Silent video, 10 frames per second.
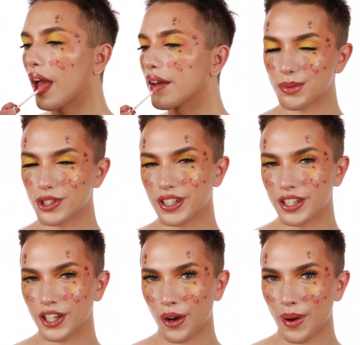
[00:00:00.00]
I'm just going to
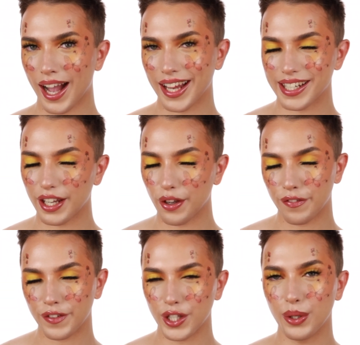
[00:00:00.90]
go add a
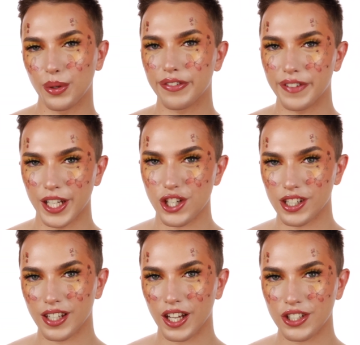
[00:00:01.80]
few finishing
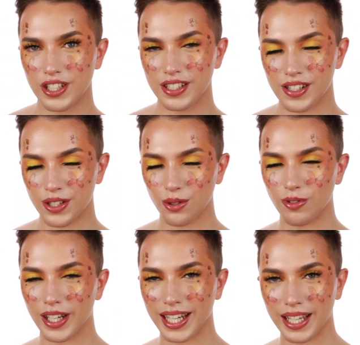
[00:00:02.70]
touches to
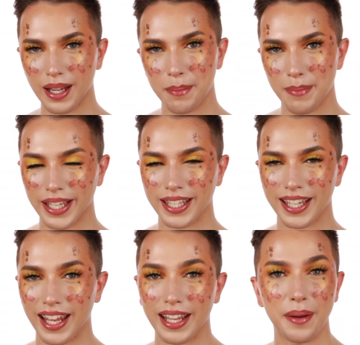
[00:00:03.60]
really make it
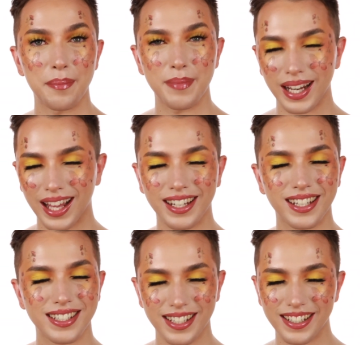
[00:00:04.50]
a Milan
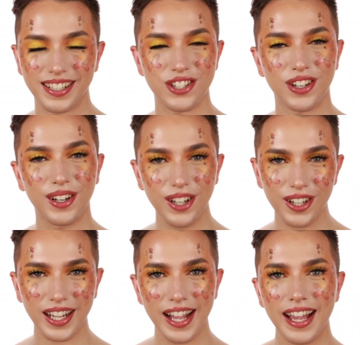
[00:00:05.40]
signature
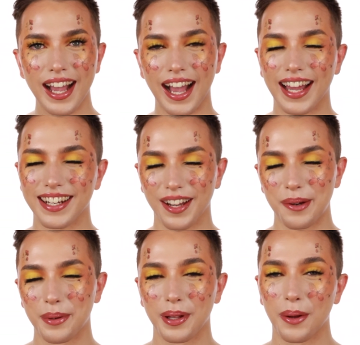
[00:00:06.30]
look, and I
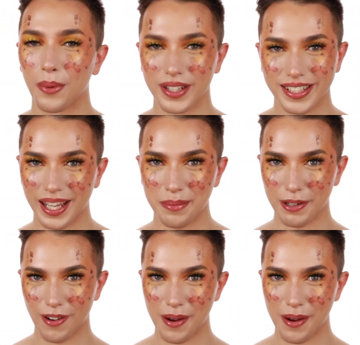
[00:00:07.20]
will once again be right